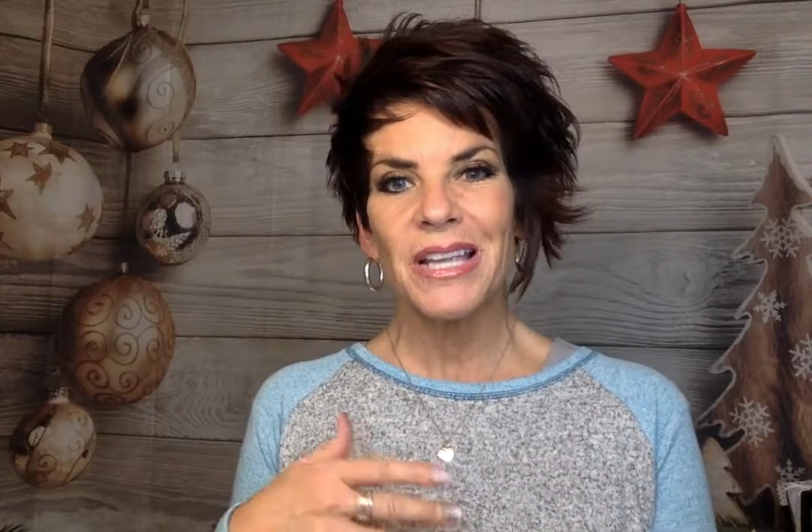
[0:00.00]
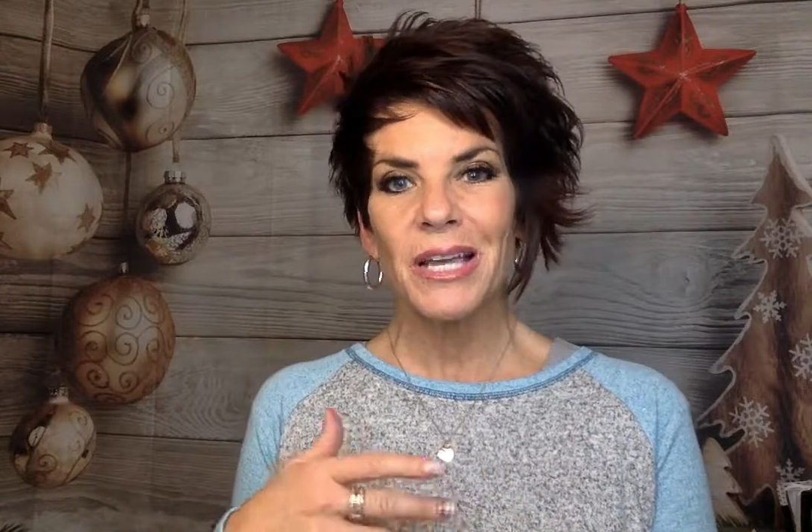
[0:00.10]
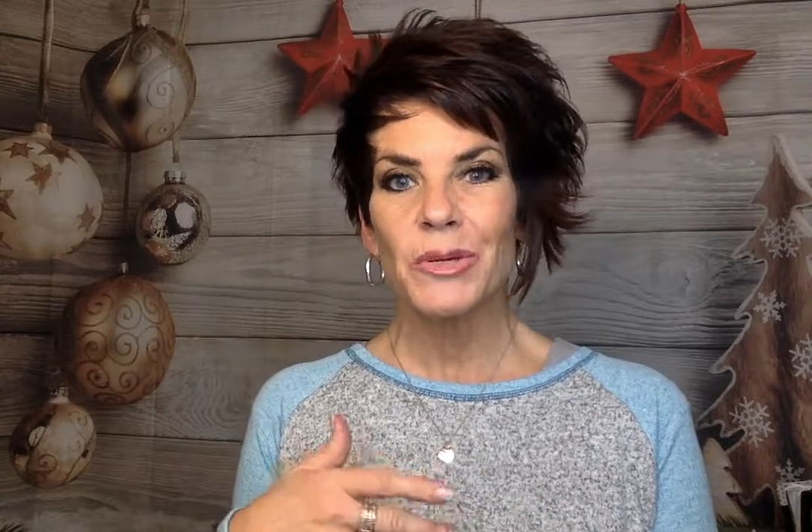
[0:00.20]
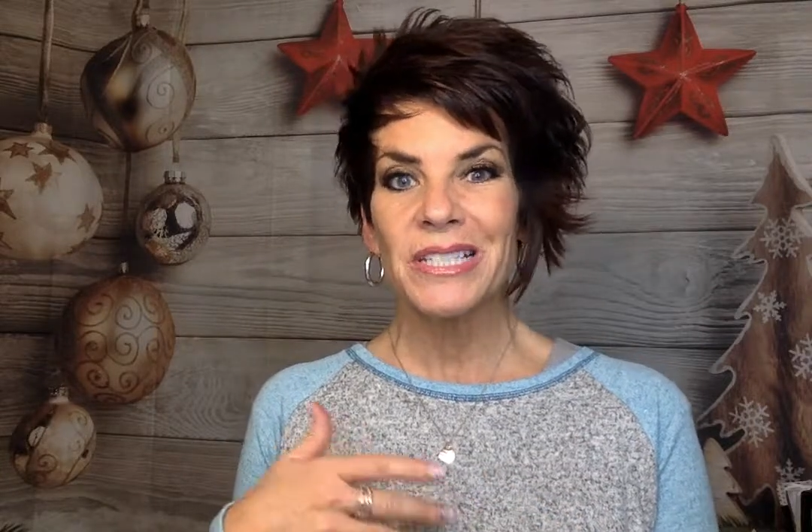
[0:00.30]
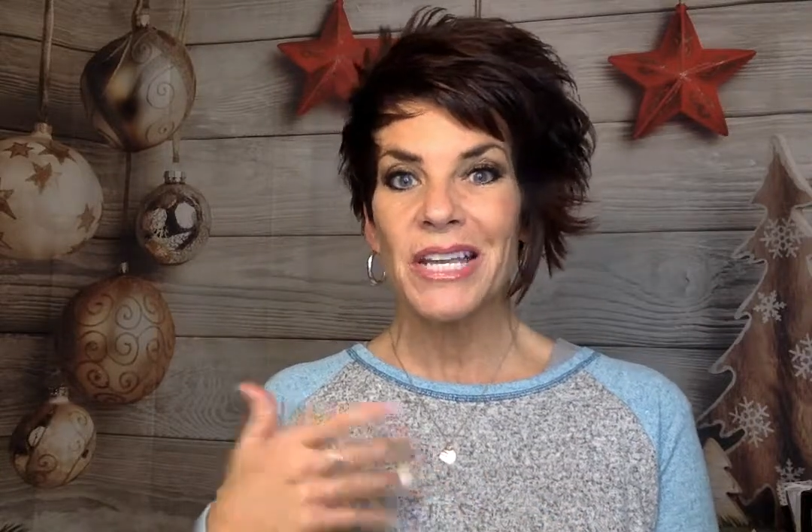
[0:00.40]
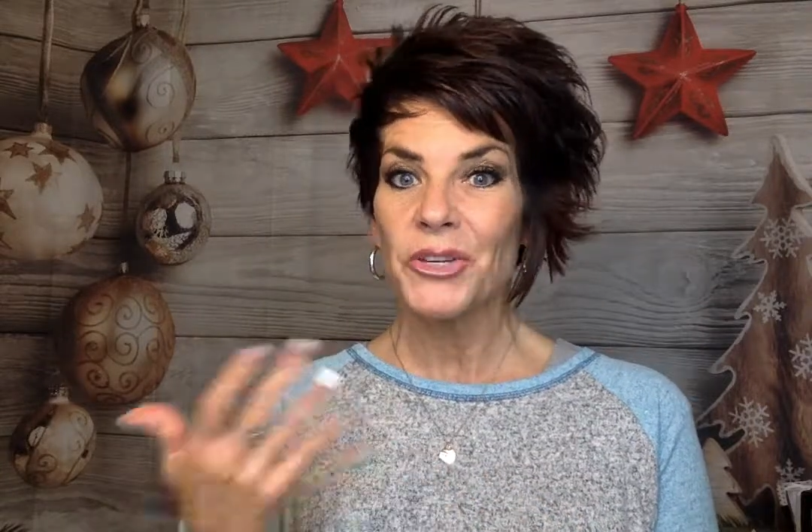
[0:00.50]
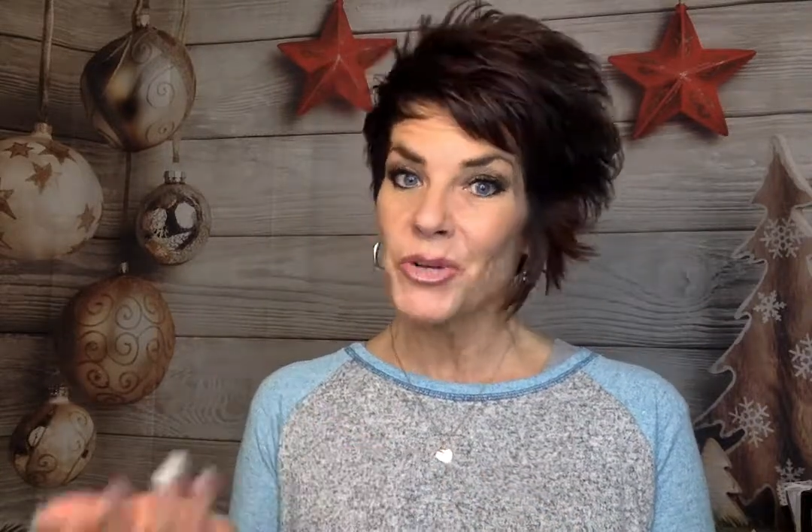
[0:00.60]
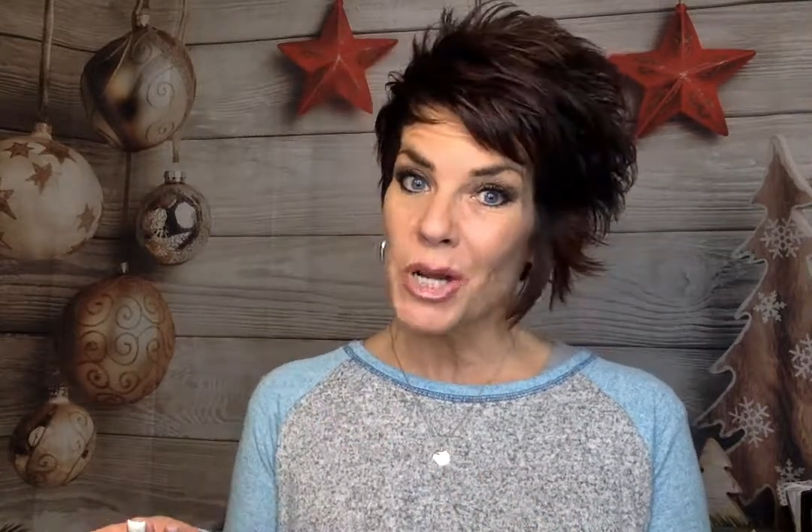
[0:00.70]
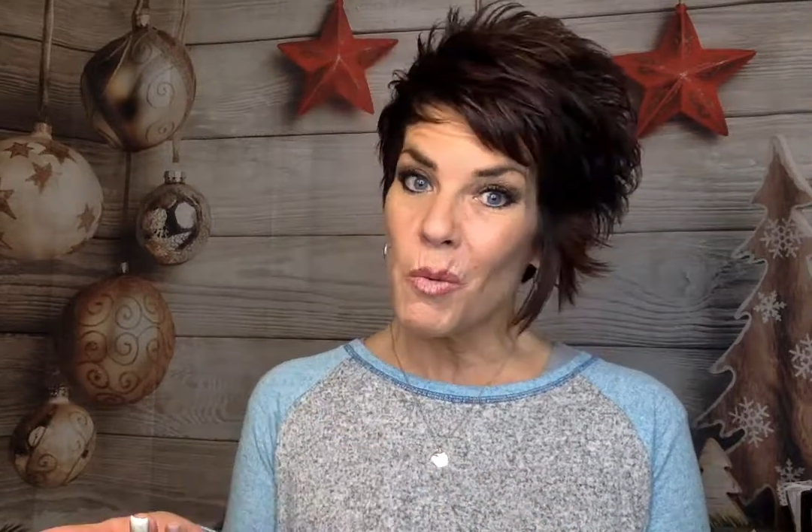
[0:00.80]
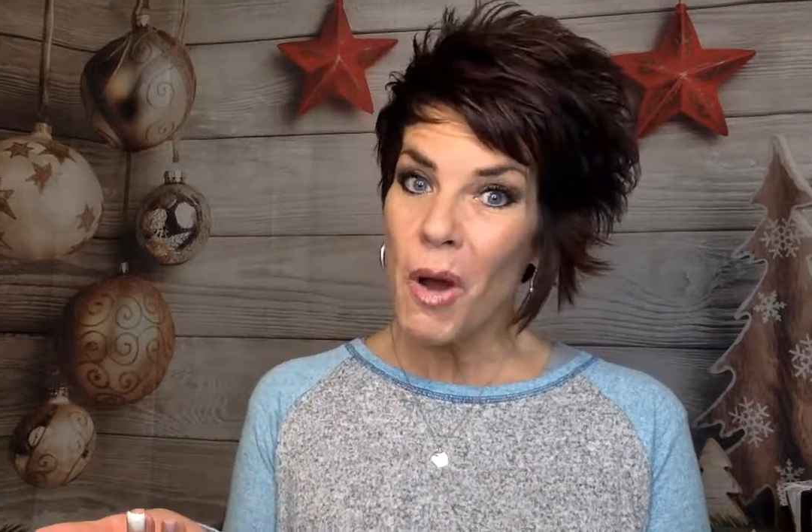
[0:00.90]
like we say
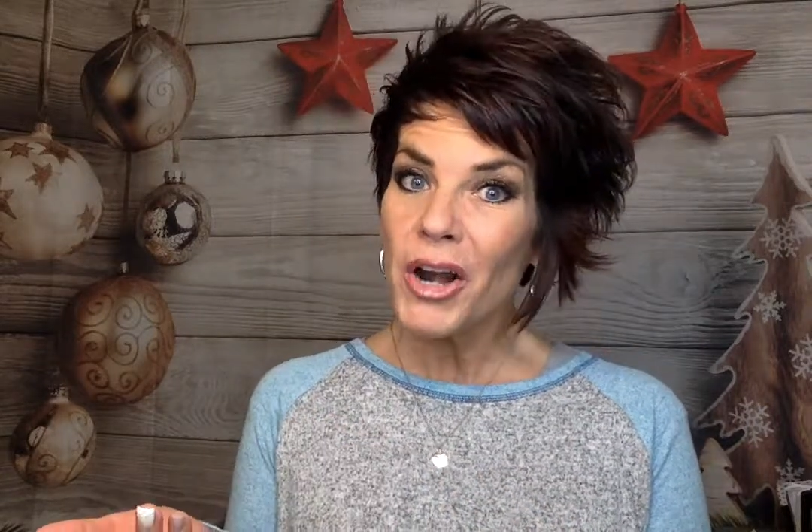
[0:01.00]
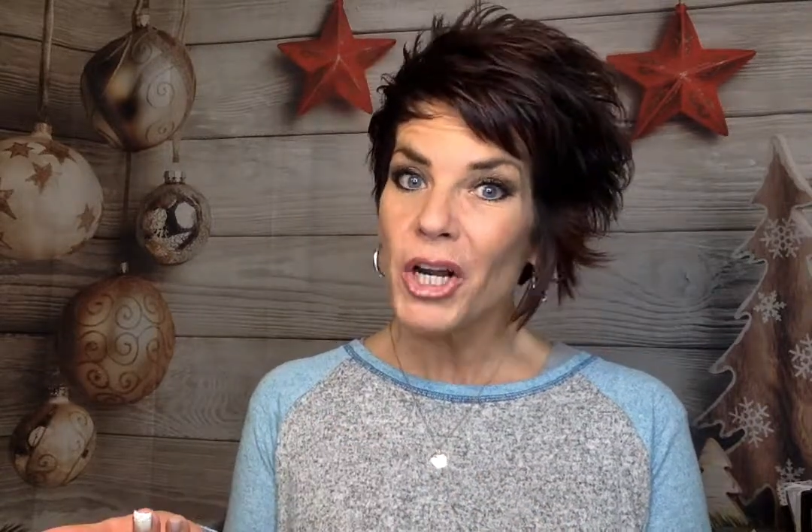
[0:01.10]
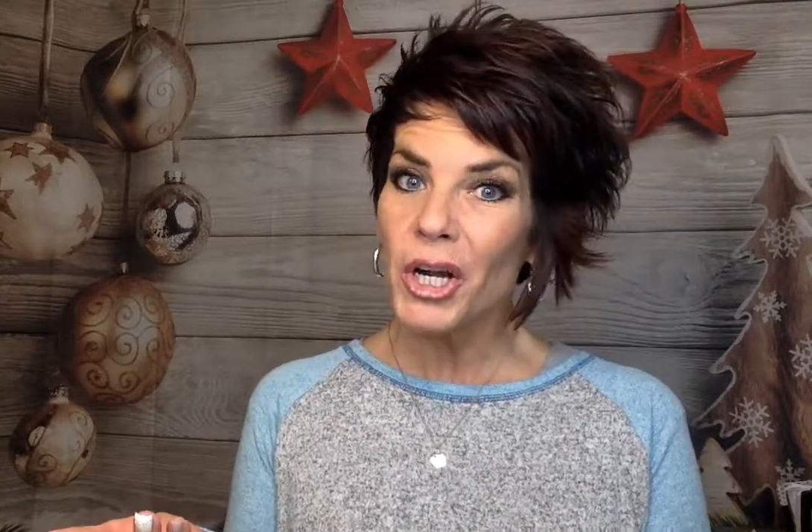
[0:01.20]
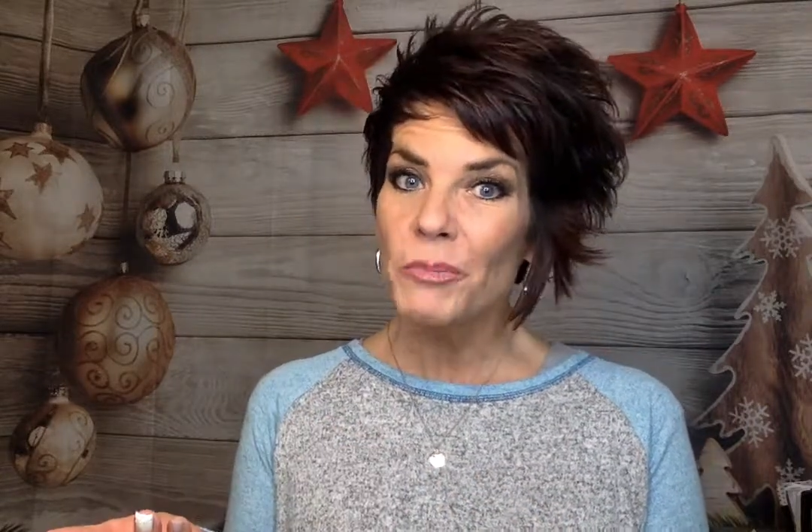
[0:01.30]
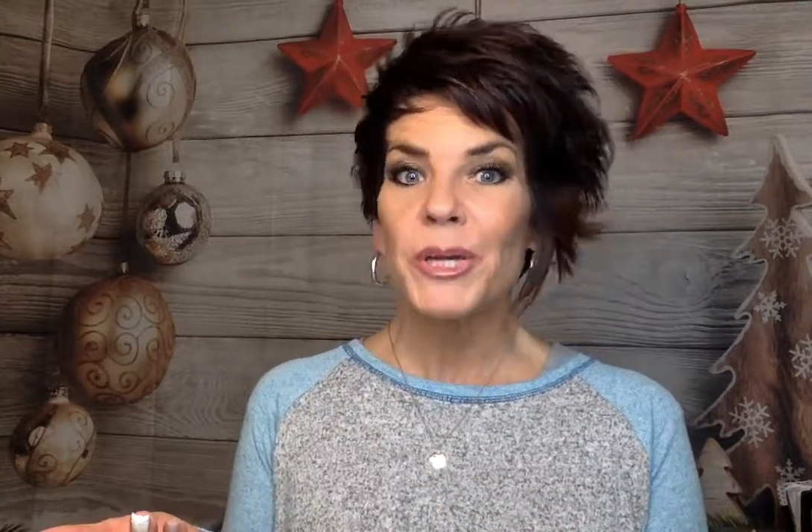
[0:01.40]
drink water,